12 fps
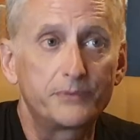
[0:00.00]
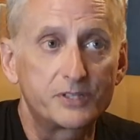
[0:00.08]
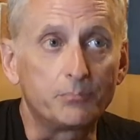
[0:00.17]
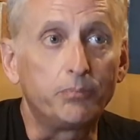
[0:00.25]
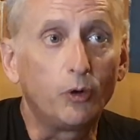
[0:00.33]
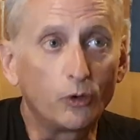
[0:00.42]

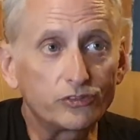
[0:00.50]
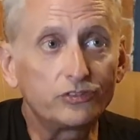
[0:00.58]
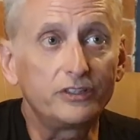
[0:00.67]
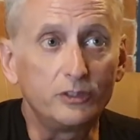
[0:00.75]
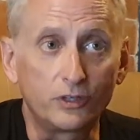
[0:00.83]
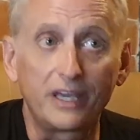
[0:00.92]

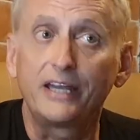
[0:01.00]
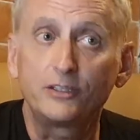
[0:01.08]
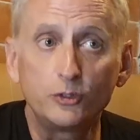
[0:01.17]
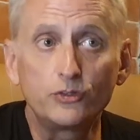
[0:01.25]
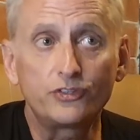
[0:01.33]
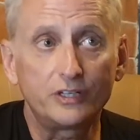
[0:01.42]
supposedly you can
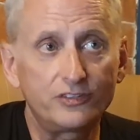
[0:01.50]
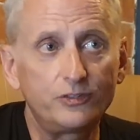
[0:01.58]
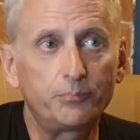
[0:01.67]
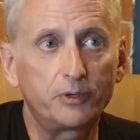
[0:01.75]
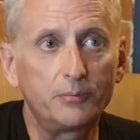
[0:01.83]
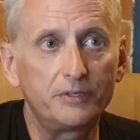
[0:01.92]
use it as a
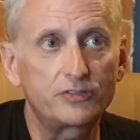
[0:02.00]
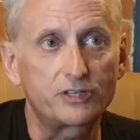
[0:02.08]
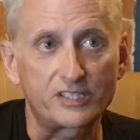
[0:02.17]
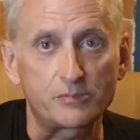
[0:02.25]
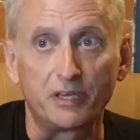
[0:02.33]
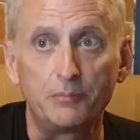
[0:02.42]
permanent
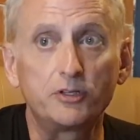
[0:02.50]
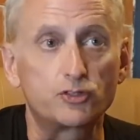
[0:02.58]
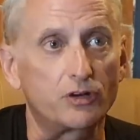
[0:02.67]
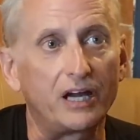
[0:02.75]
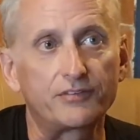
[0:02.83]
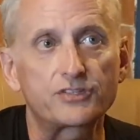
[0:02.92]
address. Maybe a
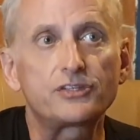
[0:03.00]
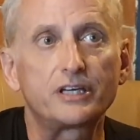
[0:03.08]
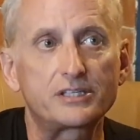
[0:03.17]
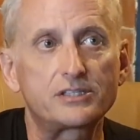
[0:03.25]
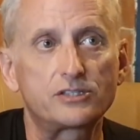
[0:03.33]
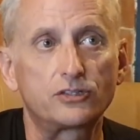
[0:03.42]
driver's
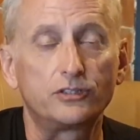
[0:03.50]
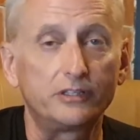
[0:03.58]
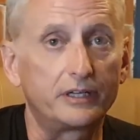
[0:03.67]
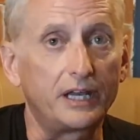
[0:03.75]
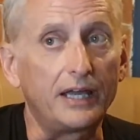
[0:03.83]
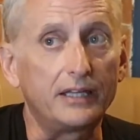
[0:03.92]
license is a good deal,
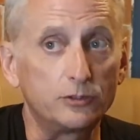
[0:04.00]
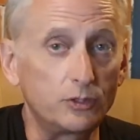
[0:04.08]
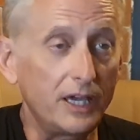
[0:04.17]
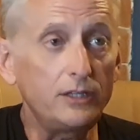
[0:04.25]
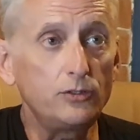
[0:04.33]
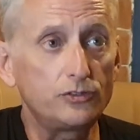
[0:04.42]
and, and, you
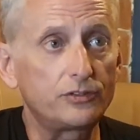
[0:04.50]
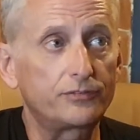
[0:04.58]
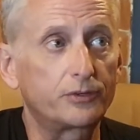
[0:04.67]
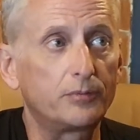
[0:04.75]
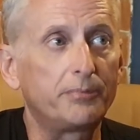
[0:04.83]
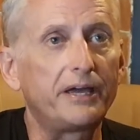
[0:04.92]
can use it
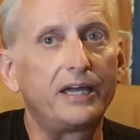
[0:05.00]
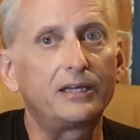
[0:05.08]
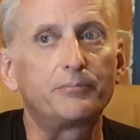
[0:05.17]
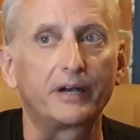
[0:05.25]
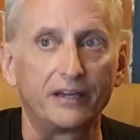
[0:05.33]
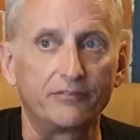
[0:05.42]
for a
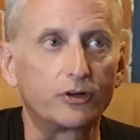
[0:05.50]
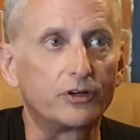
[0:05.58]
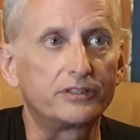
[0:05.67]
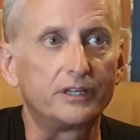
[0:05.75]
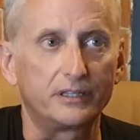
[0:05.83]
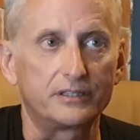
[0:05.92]
bank. But I've
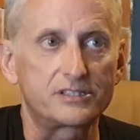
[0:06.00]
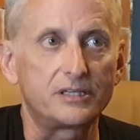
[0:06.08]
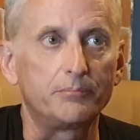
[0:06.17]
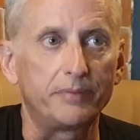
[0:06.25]
heard that some